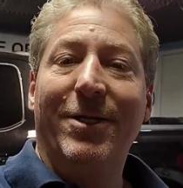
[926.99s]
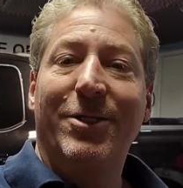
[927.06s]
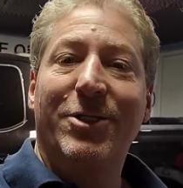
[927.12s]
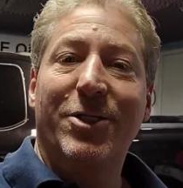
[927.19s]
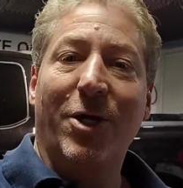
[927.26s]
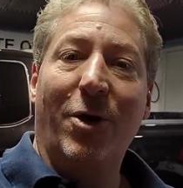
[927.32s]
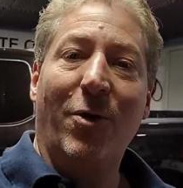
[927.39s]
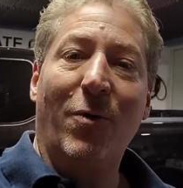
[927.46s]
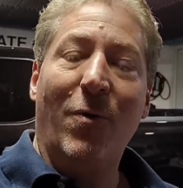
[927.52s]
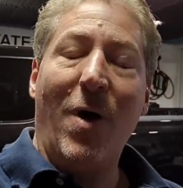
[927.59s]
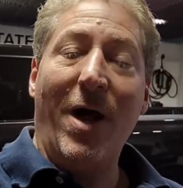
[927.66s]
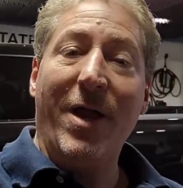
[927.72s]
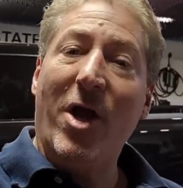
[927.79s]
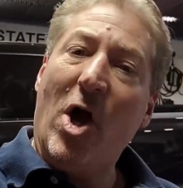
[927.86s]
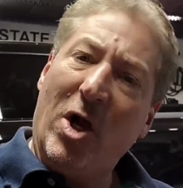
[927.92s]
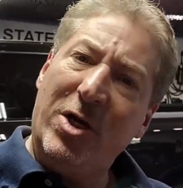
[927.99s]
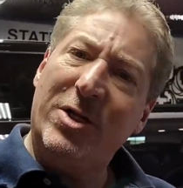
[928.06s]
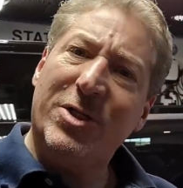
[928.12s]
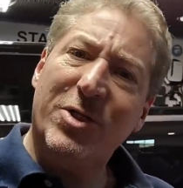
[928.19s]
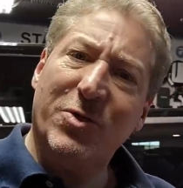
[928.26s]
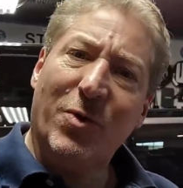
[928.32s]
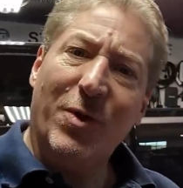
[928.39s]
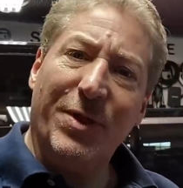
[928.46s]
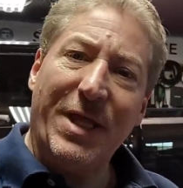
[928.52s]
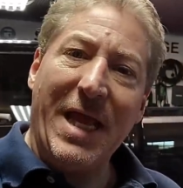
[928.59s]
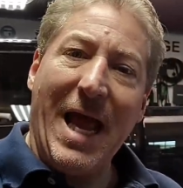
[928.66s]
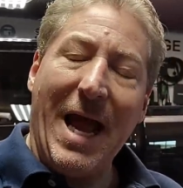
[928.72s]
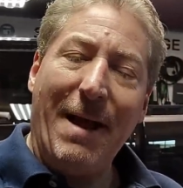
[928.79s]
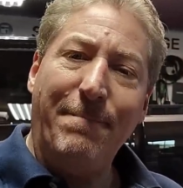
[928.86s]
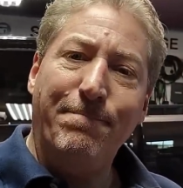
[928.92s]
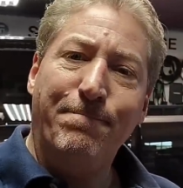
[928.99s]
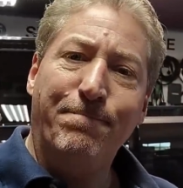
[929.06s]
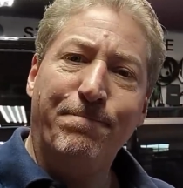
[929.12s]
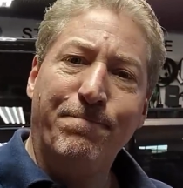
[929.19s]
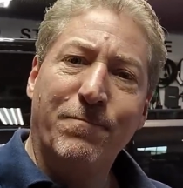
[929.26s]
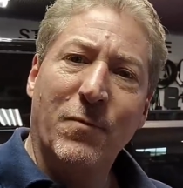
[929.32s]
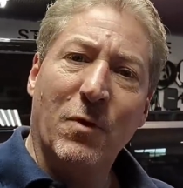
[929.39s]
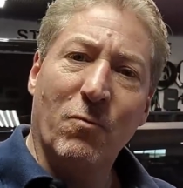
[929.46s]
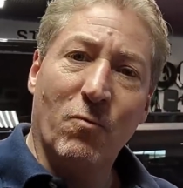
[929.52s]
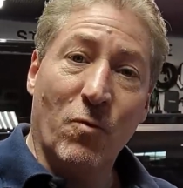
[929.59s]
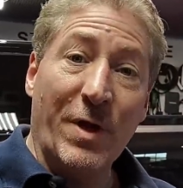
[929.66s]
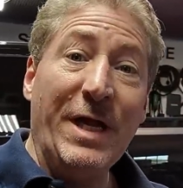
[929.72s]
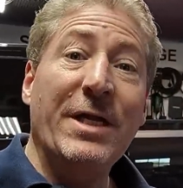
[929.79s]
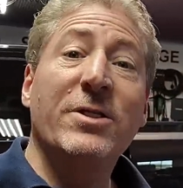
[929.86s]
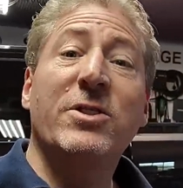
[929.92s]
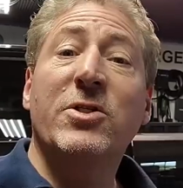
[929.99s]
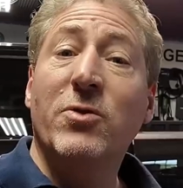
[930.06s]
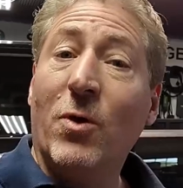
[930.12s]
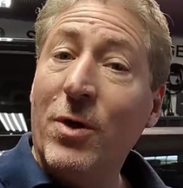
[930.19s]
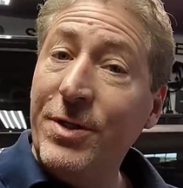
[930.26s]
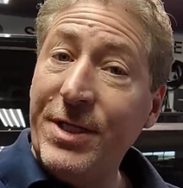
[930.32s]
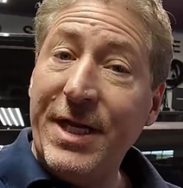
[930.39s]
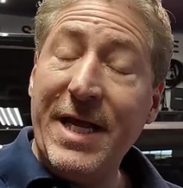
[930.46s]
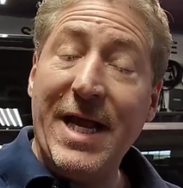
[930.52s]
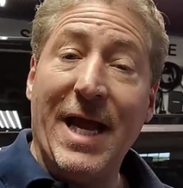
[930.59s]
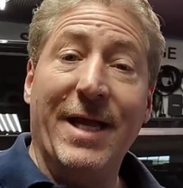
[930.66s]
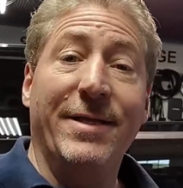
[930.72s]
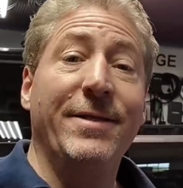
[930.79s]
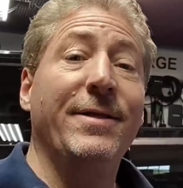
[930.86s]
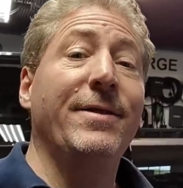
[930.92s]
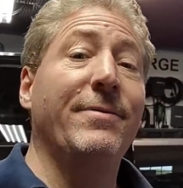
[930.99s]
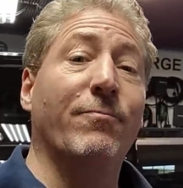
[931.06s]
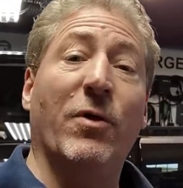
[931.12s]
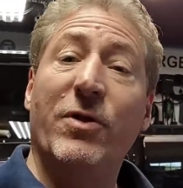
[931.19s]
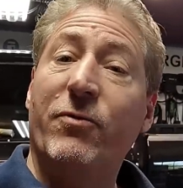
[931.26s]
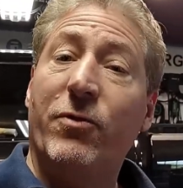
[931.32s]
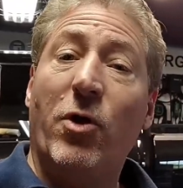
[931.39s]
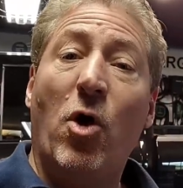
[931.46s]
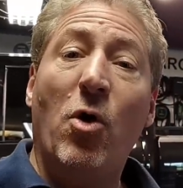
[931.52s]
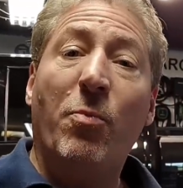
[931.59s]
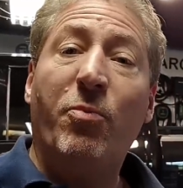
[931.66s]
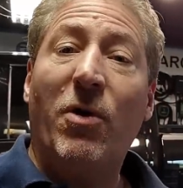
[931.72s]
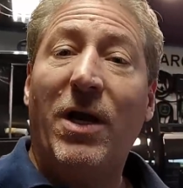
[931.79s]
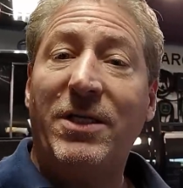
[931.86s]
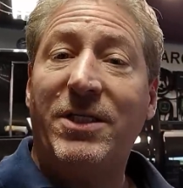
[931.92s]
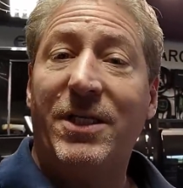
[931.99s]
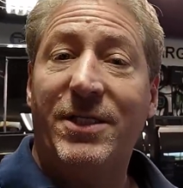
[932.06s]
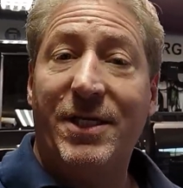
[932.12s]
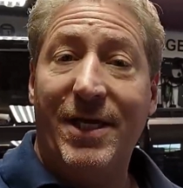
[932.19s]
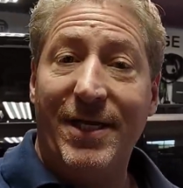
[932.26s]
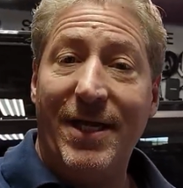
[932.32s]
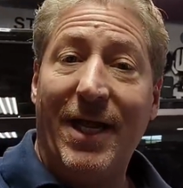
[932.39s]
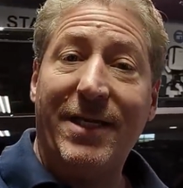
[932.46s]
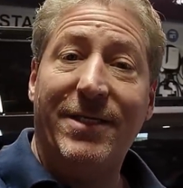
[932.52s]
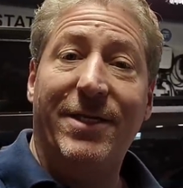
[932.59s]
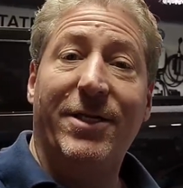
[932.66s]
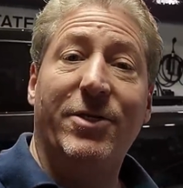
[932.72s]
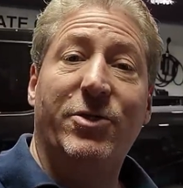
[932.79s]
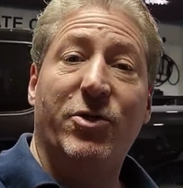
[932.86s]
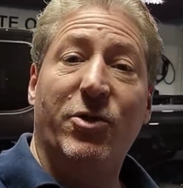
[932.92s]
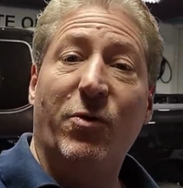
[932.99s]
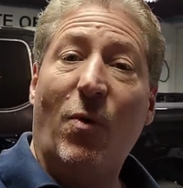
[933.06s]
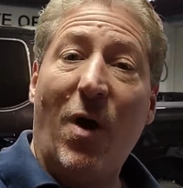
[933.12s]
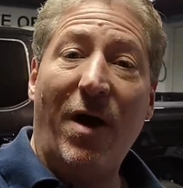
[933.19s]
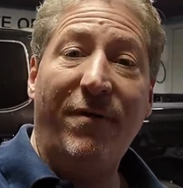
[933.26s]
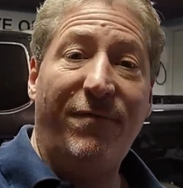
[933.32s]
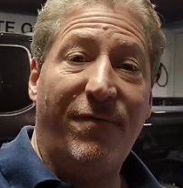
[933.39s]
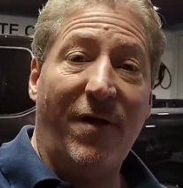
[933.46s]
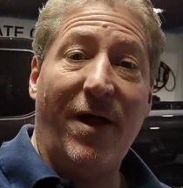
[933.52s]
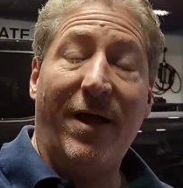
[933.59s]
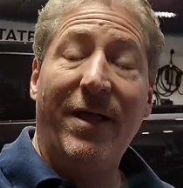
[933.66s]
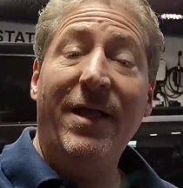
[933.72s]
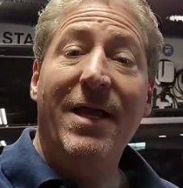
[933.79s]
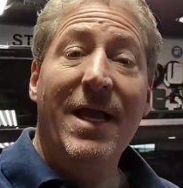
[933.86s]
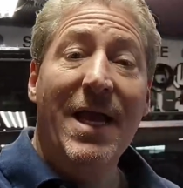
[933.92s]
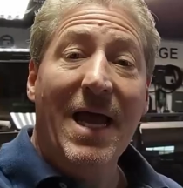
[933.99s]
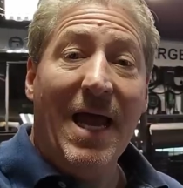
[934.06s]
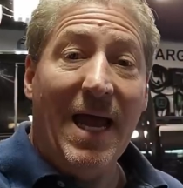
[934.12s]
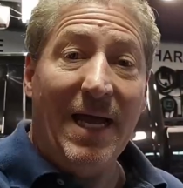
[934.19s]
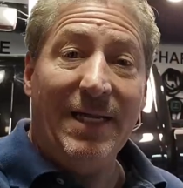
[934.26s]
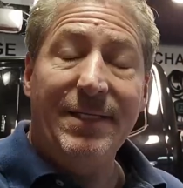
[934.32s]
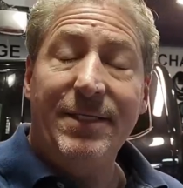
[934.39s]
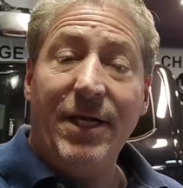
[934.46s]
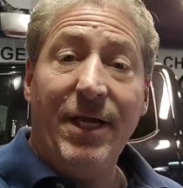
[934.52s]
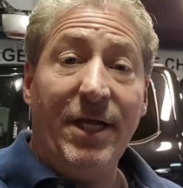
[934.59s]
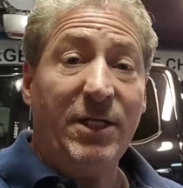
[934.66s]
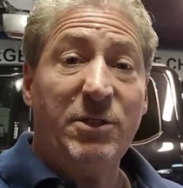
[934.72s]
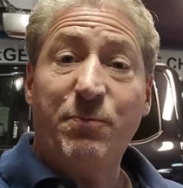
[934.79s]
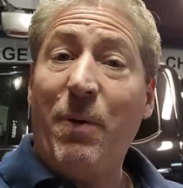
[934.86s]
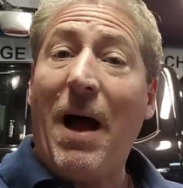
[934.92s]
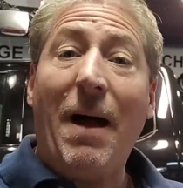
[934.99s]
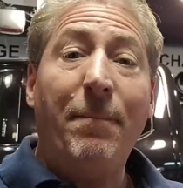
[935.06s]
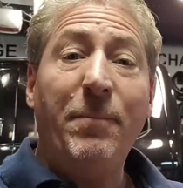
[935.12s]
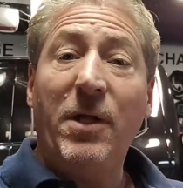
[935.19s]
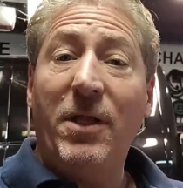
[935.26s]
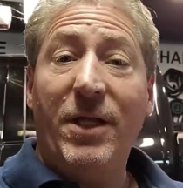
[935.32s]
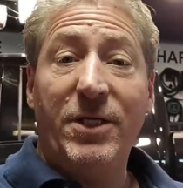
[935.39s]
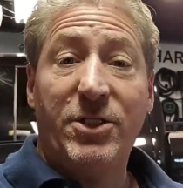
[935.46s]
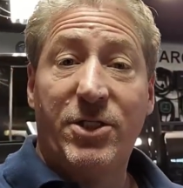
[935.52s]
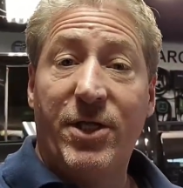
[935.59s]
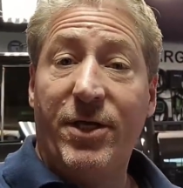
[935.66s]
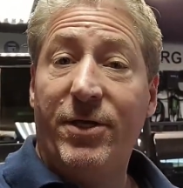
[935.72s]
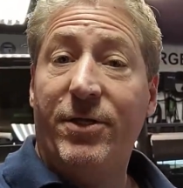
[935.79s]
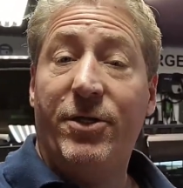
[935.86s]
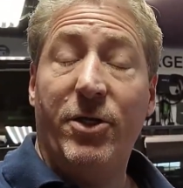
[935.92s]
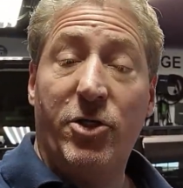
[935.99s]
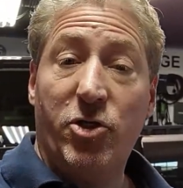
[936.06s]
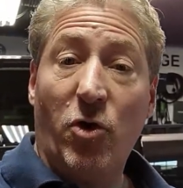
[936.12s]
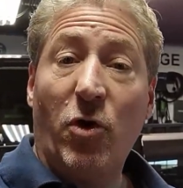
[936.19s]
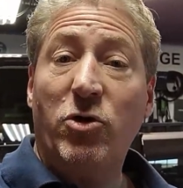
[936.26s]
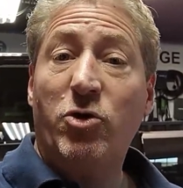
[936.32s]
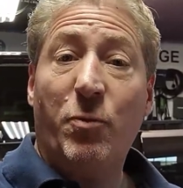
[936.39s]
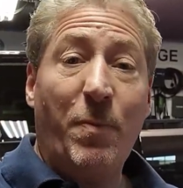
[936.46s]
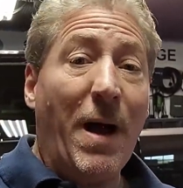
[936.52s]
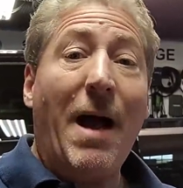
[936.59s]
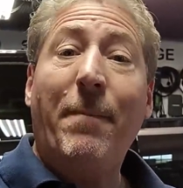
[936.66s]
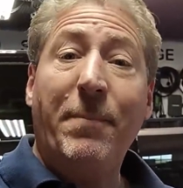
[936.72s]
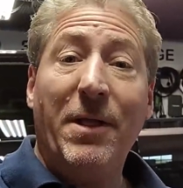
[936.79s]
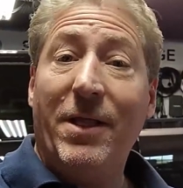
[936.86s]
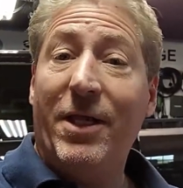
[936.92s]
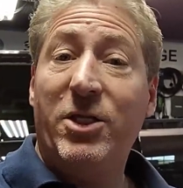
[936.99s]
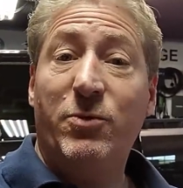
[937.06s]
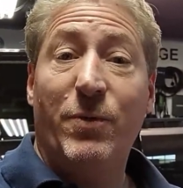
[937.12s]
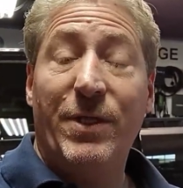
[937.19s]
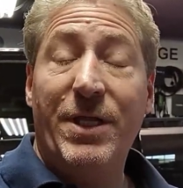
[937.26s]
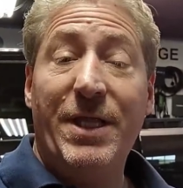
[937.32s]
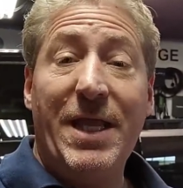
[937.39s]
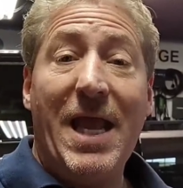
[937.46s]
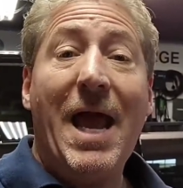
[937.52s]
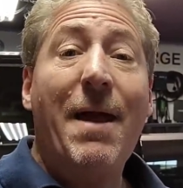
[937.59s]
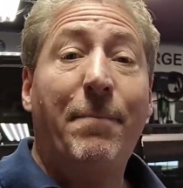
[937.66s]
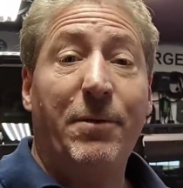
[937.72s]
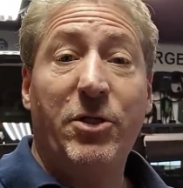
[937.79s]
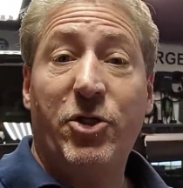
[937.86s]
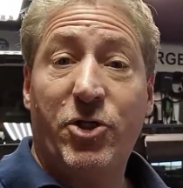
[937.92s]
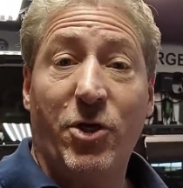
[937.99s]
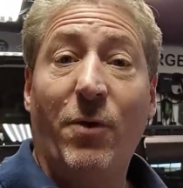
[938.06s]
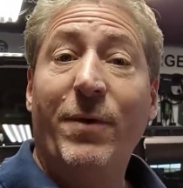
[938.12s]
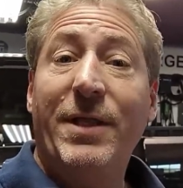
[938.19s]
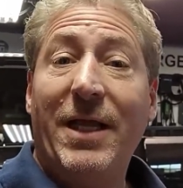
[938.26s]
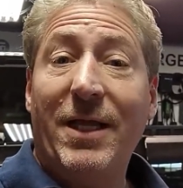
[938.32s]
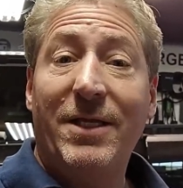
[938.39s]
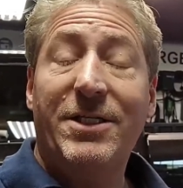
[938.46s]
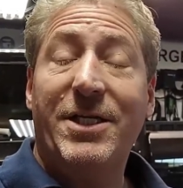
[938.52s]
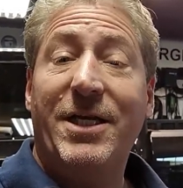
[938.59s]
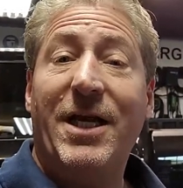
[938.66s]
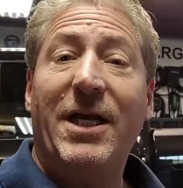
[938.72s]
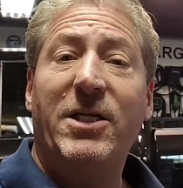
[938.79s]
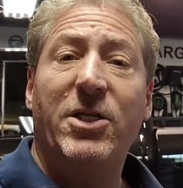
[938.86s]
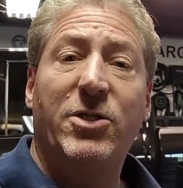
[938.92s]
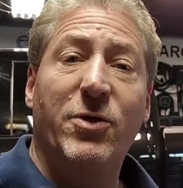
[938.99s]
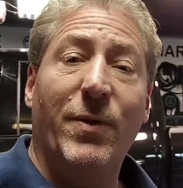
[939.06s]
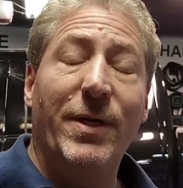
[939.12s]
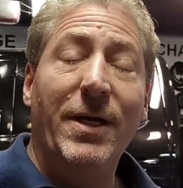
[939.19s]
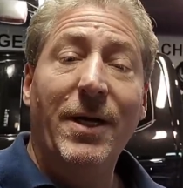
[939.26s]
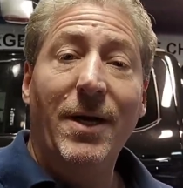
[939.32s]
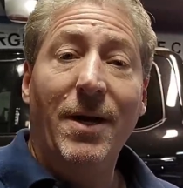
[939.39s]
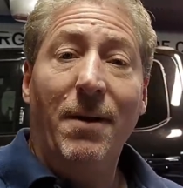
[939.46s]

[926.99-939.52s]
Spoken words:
So I uninstalled the app, reinstalled it again, went through the whole process, connected it to the Wi-Fi, and it populates, the charger populates within the app. It's showing that it's connected to it.